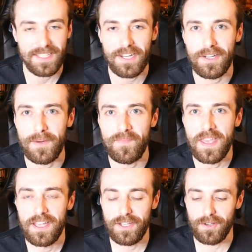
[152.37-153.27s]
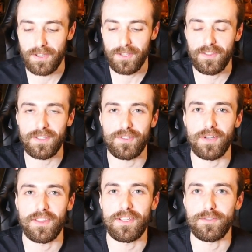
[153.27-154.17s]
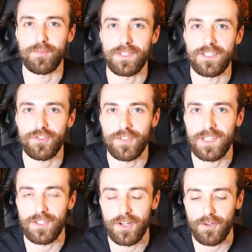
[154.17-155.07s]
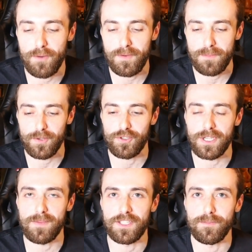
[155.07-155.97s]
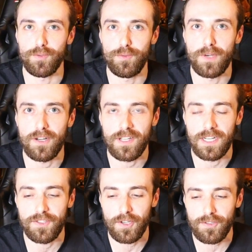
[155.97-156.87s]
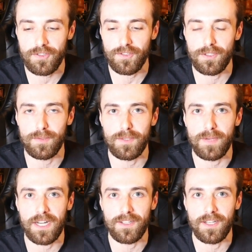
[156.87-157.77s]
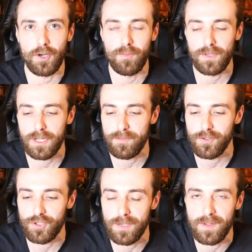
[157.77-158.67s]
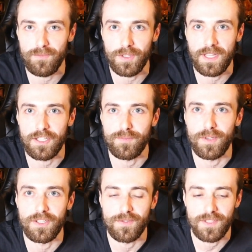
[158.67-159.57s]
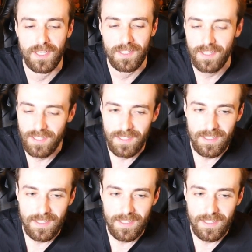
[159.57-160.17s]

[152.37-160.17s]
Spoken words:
Now, another thing too, I think is pretty interesting. You opened up your gym as a blue belt. Talk to us a little bit about opening up your gym and what that experience was like.